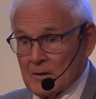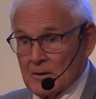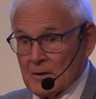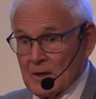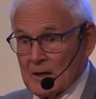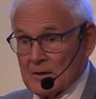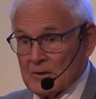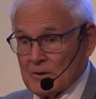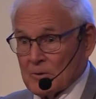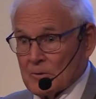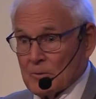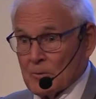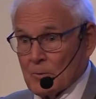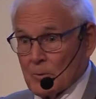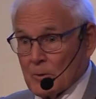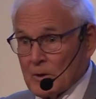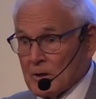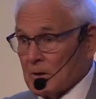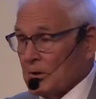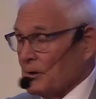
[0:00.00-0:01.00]
That you're
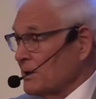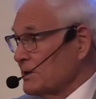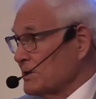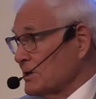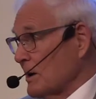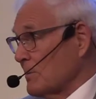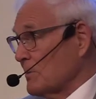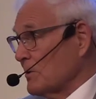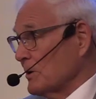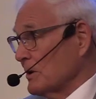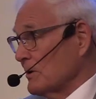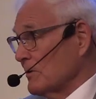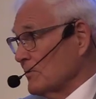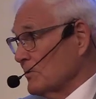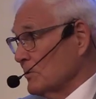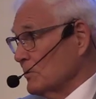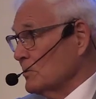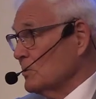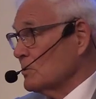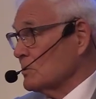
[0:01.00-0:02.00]
real in jeopardy
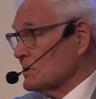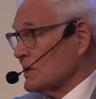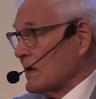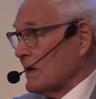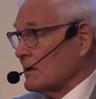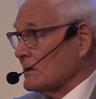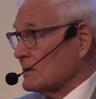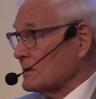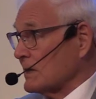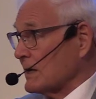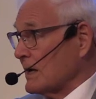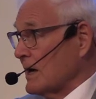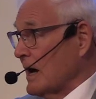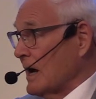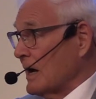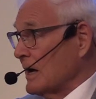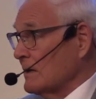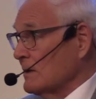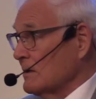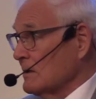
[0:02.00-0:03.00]
if you use that as the
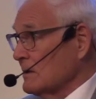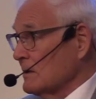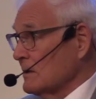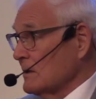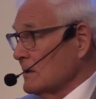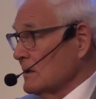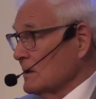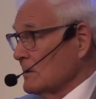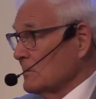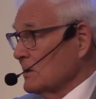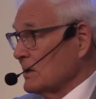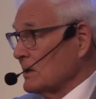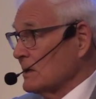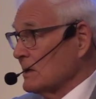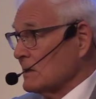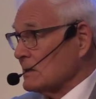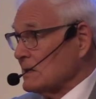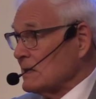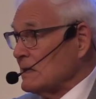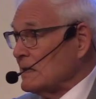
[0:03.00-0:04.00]
guide,
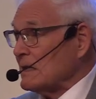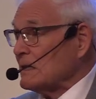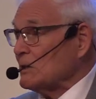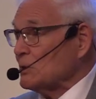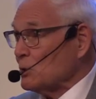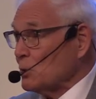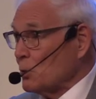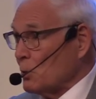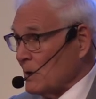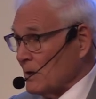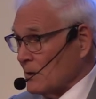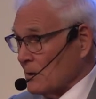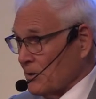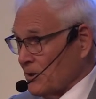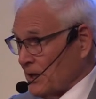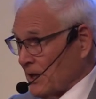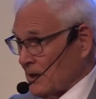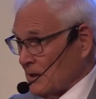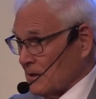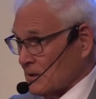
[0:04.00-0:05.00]
because he can do real
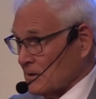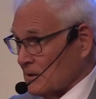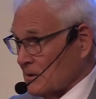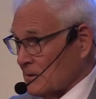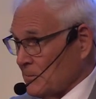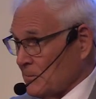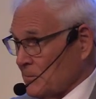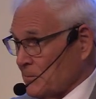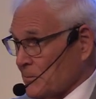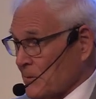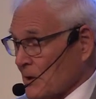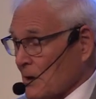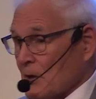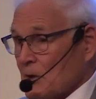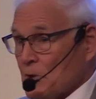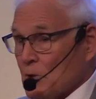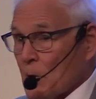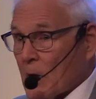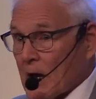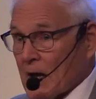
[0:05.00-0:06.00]
things.
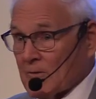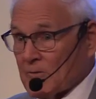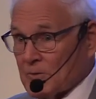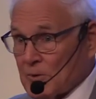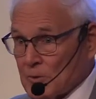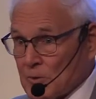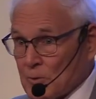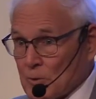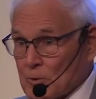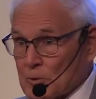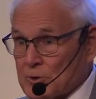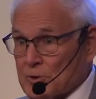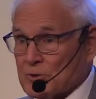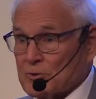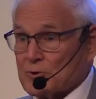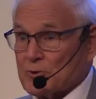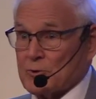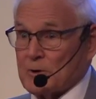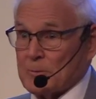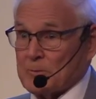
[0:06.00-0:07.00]
You have to use the
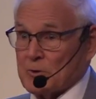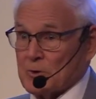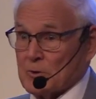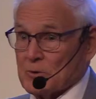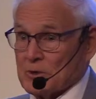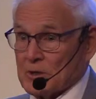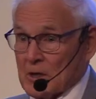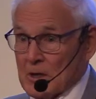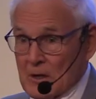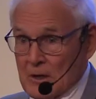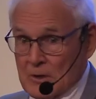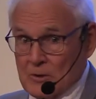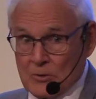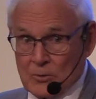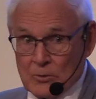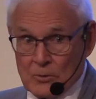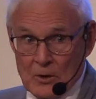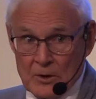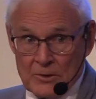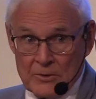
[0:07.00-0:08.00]
scriptures
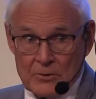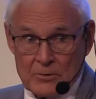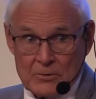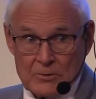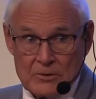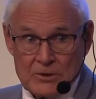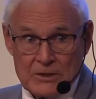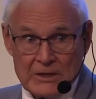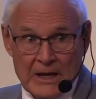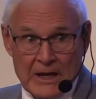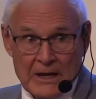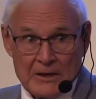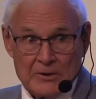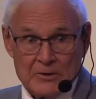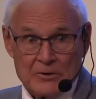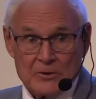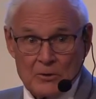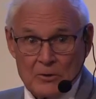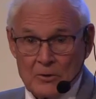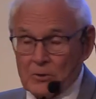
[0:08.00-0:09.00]
to understand
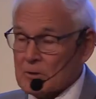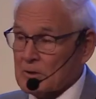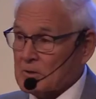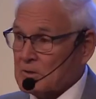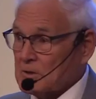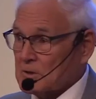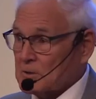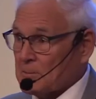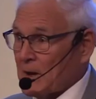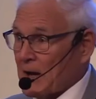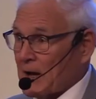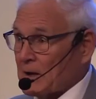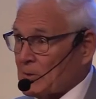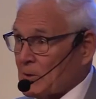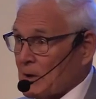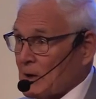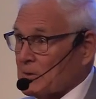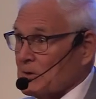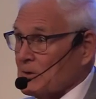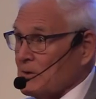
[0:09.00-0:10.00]
it, to look at its
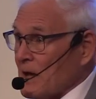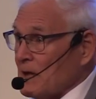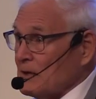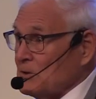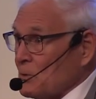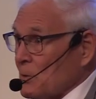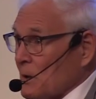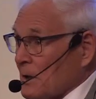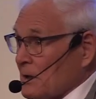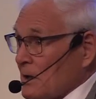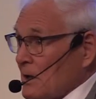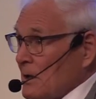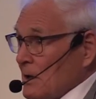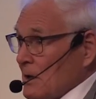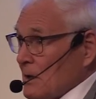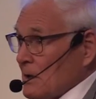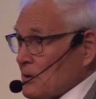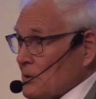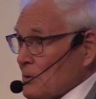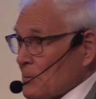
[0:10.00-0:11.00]
background. And that's what
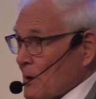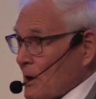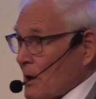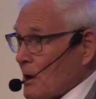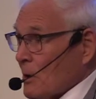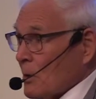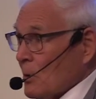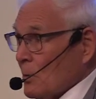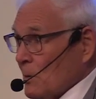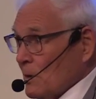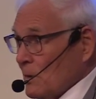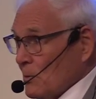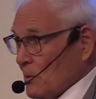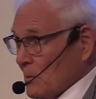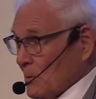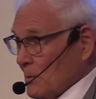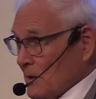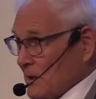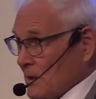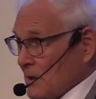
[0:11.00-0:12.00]
tomorrow we
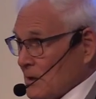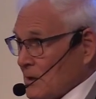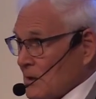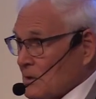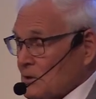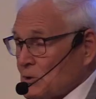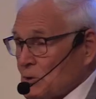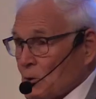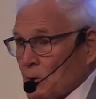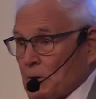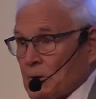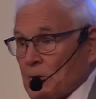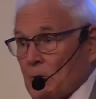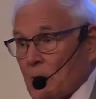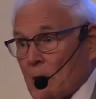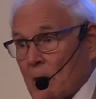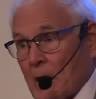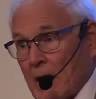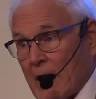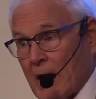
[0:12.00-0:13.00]
will be showing
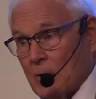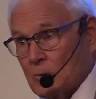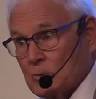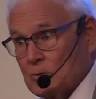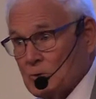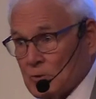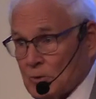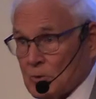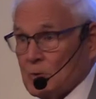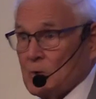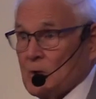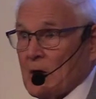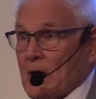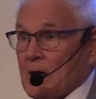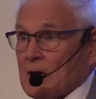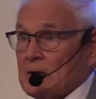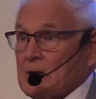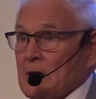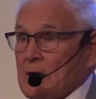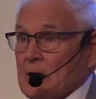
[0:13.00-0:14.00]
you how to do
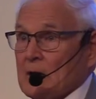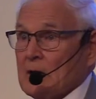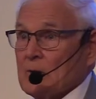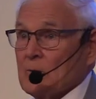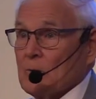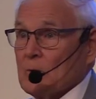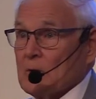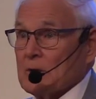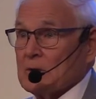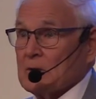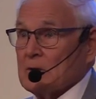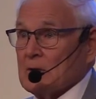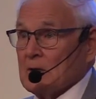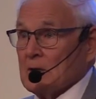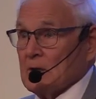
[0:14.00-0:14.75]
that and what